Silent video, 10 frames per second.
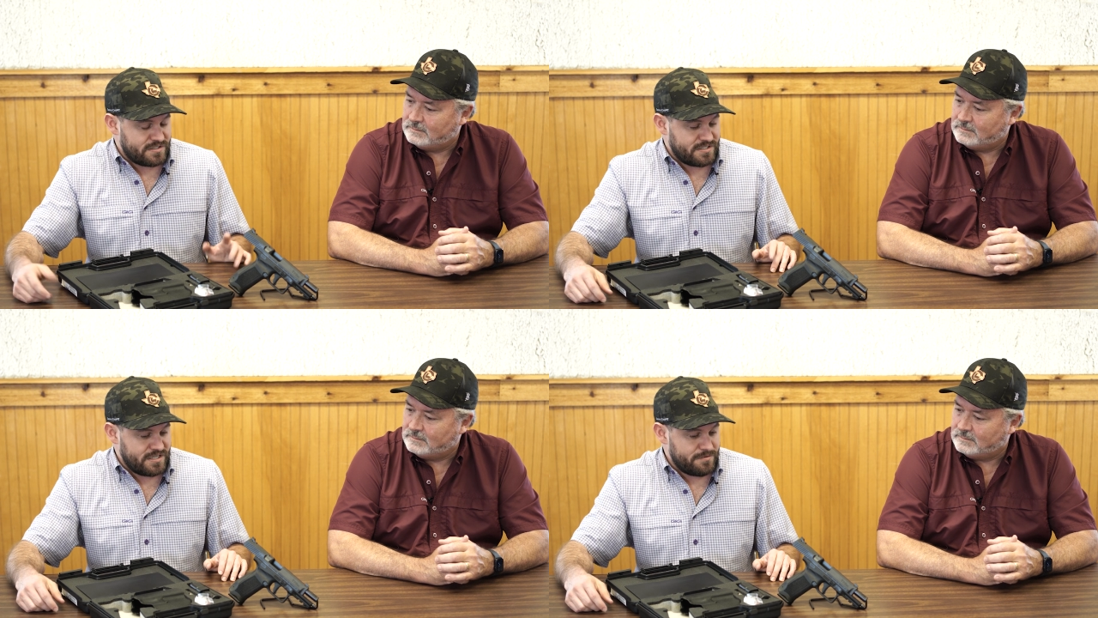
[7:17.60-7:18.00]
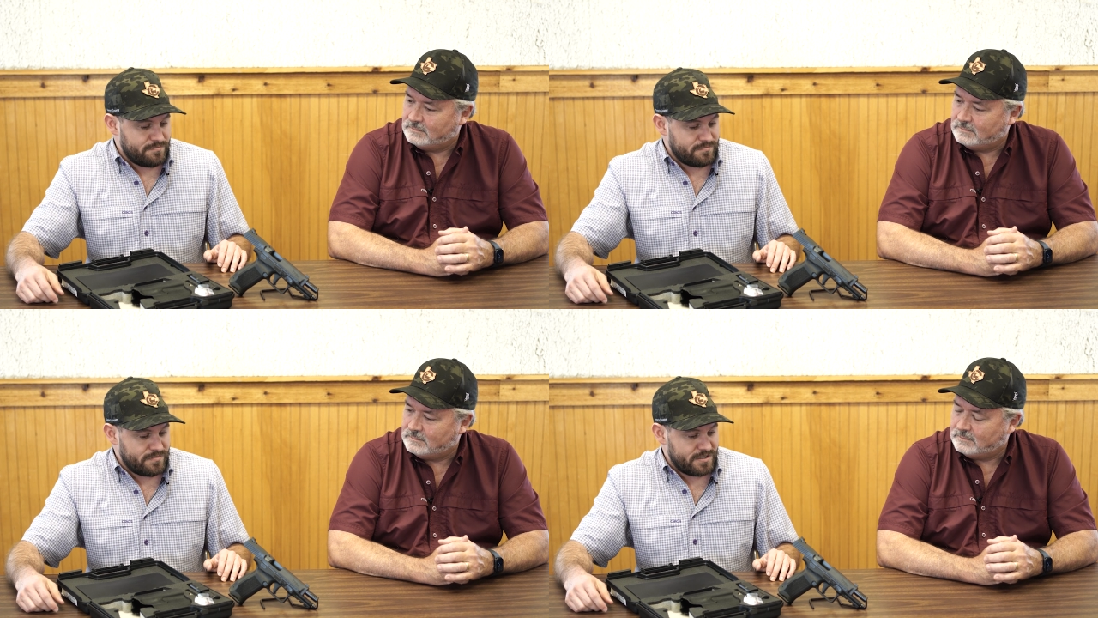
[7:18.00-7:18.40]
Speaker 1: the
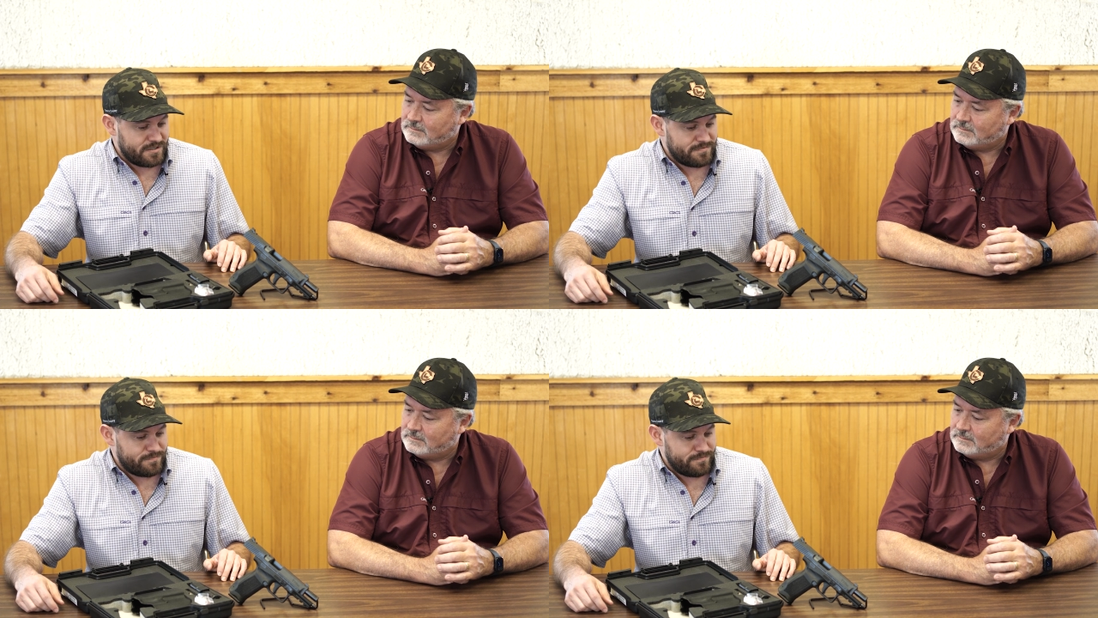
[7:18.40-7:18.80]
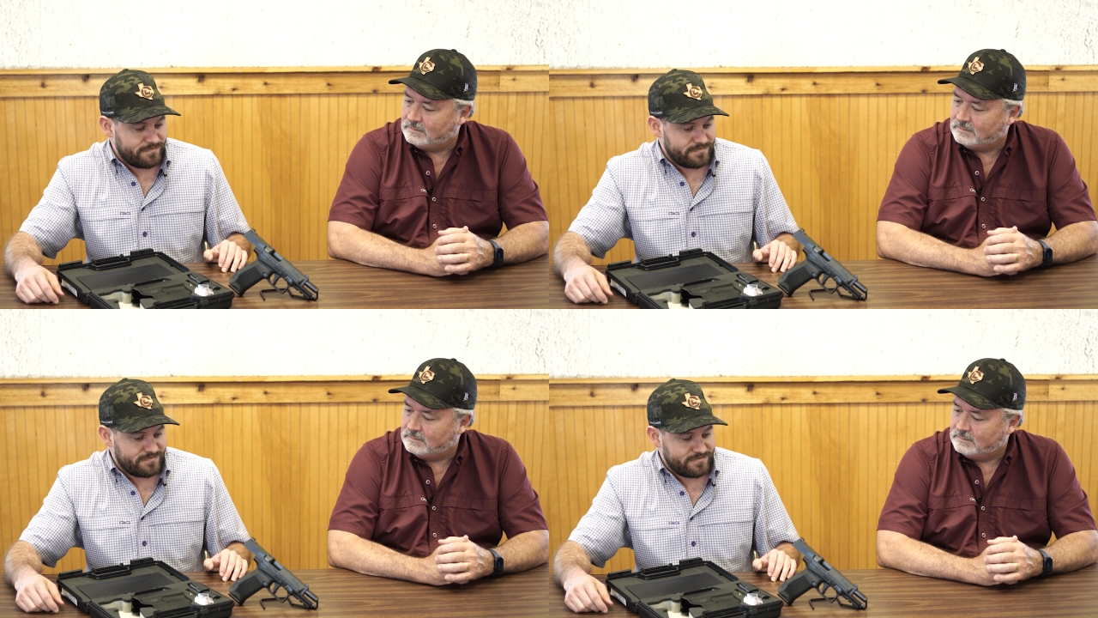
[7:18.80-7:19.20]
same, uh,
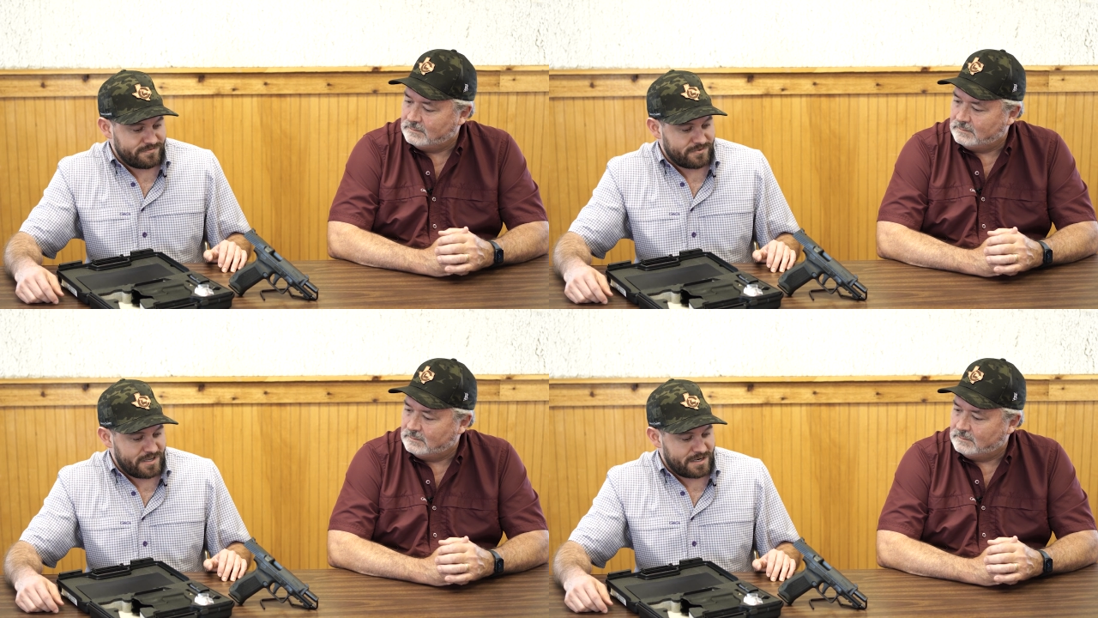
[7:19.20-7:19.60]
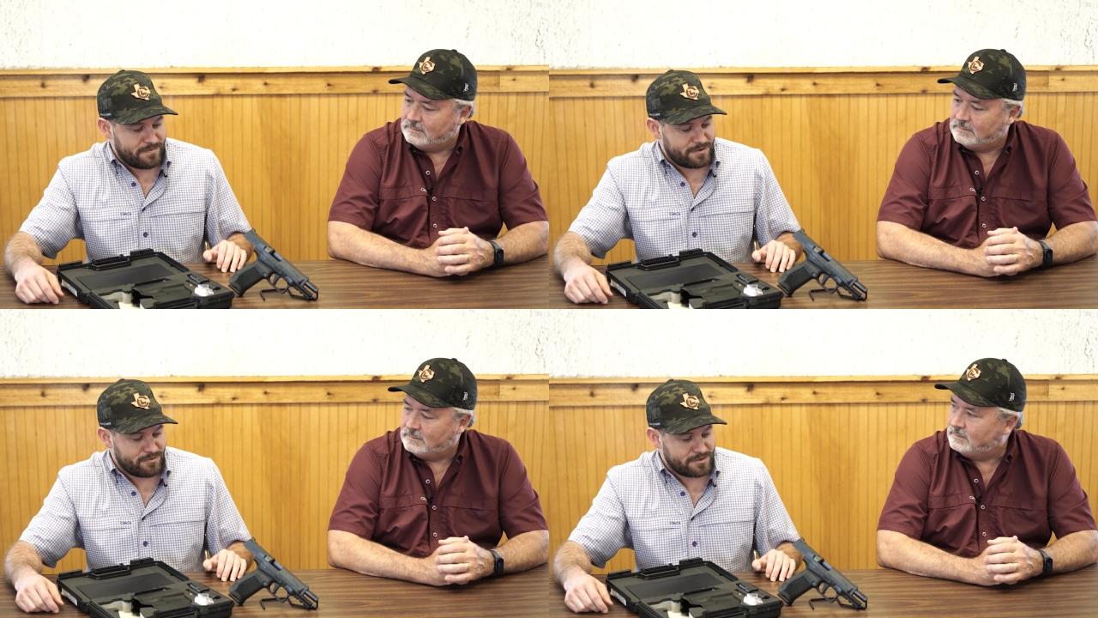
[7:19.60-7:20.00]
for lack of
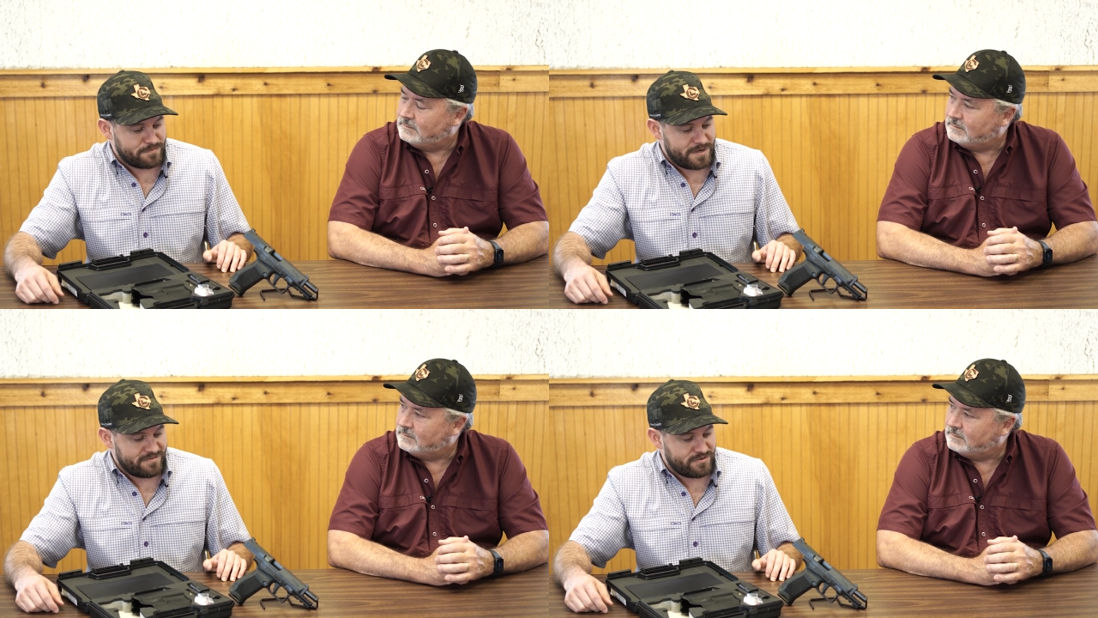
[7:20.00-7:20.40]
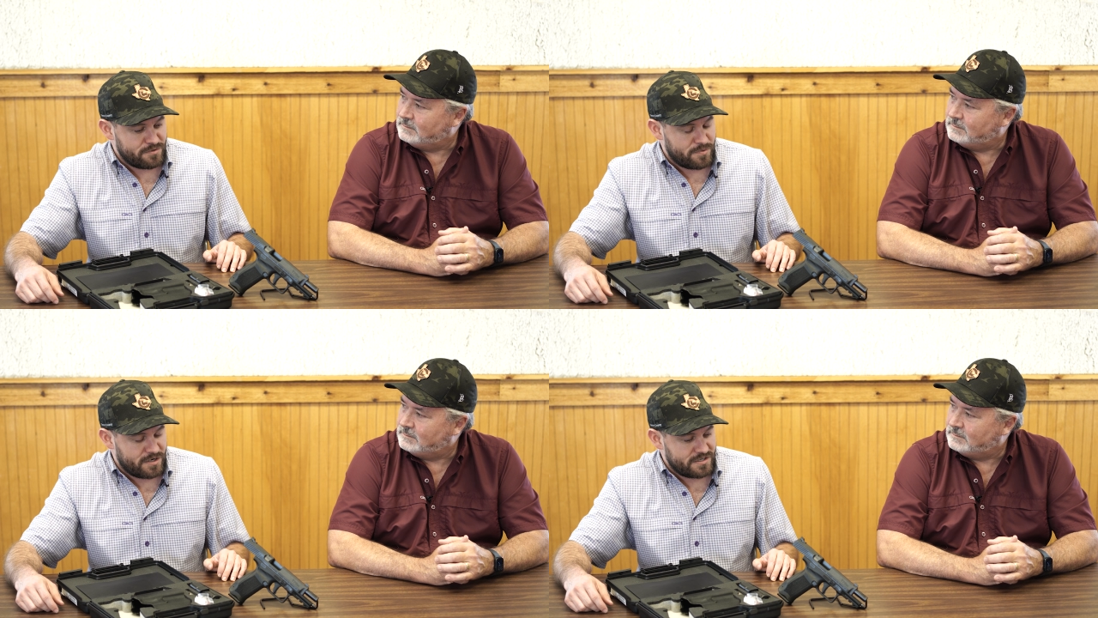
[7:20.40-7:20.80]
better words, bang for
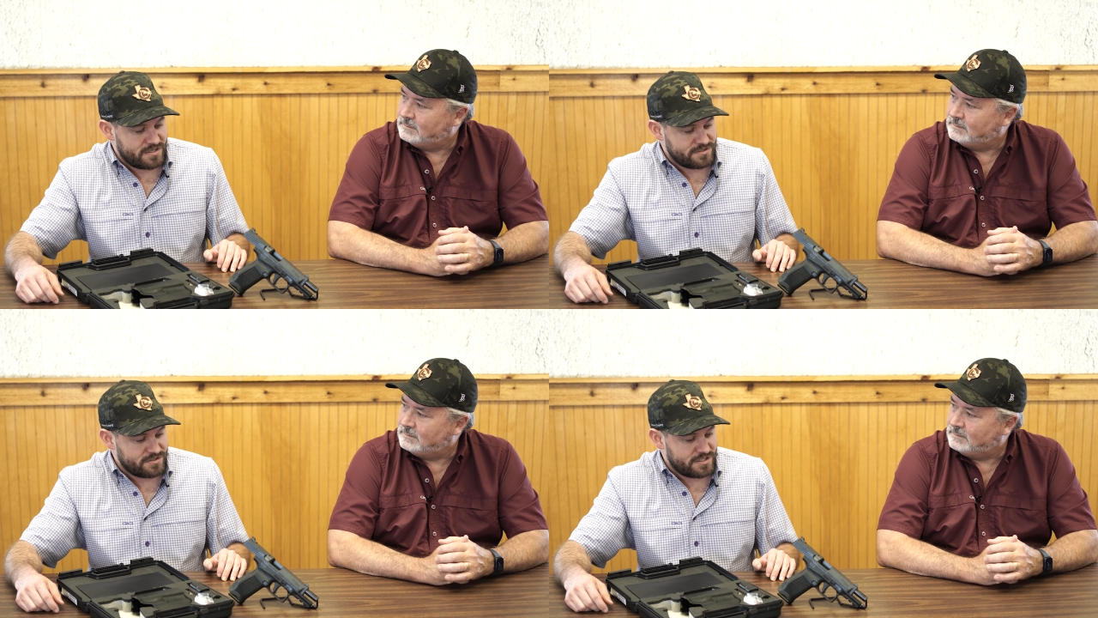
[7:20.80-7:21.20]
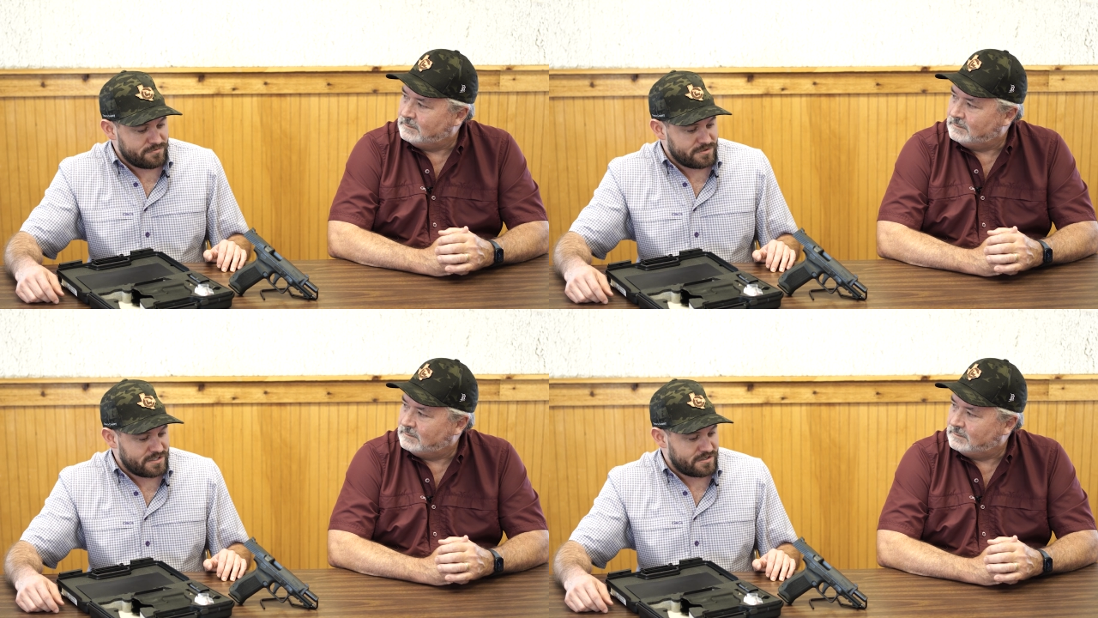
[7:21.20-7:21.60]
your buck as you
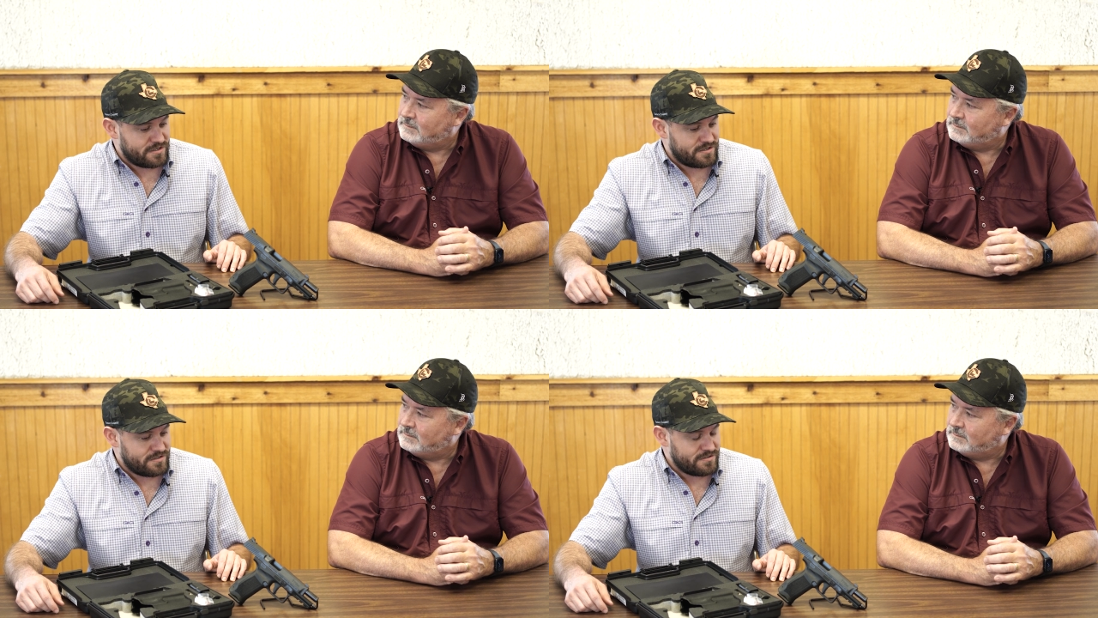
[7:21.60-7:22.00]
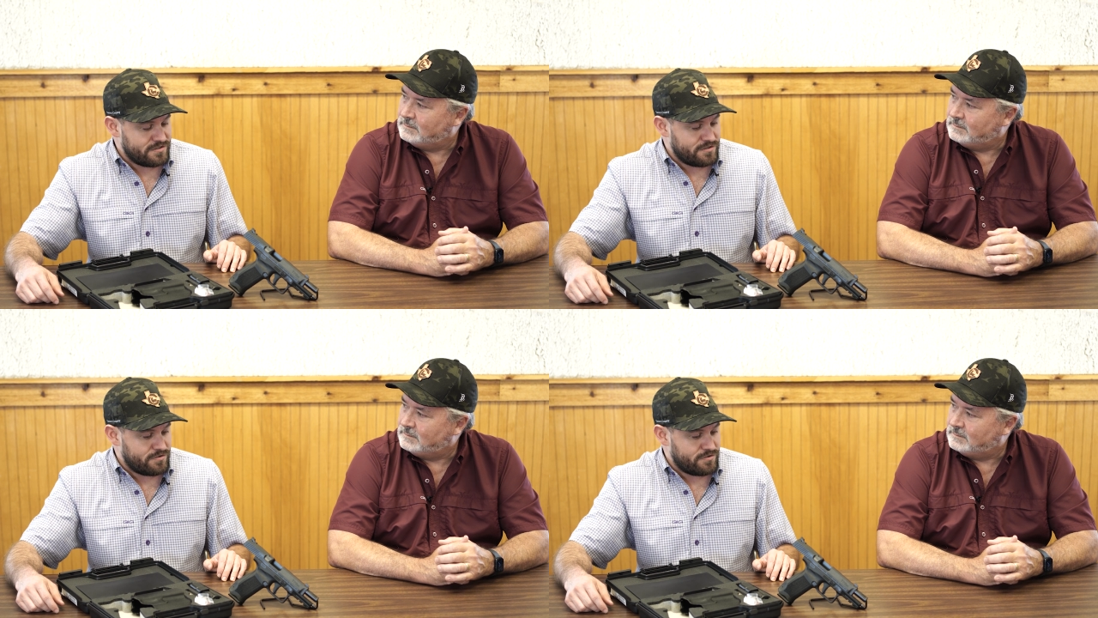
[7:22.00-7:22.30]
get with their, you